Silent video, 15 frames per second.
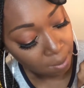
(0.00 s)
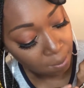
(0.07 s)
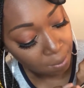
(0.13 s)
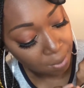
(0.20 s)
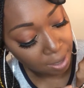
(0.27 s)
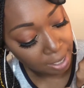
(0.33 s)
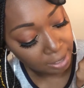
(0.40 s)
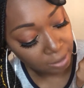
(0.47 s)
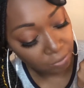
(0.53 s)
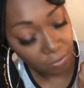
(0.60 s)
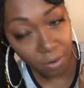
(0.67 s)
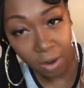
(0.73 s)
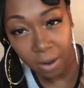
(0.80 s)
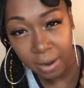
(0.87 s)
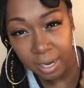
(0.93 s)
But as
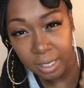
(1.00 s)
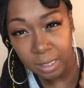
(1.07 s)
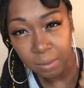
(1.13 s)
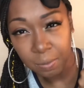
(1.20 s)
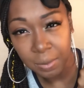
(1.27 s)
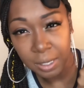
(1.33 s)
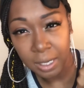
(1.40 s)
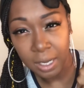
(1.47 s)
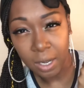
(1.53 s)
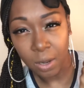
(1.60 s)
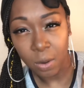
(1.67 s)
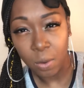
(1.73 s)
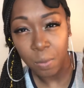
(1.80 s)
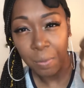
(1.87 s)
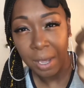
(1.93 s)
far as being
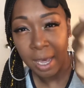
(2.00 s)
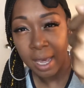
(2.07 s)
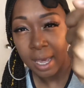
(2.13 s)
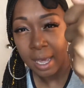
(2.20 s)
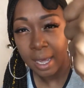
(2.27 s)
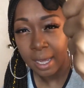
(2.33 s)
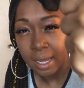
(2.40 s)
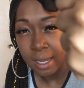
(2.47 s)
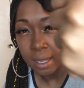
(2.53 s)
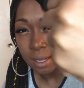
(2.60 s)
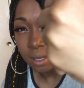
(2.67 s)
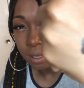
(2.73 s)
opaque,